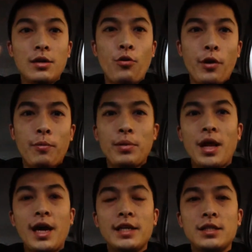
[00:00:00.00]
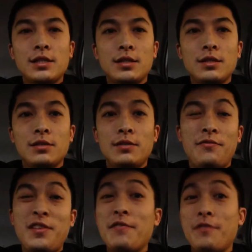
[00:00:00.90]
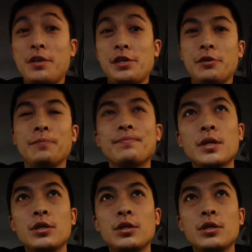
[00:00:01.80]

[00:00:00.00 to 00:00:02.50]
quick replies via video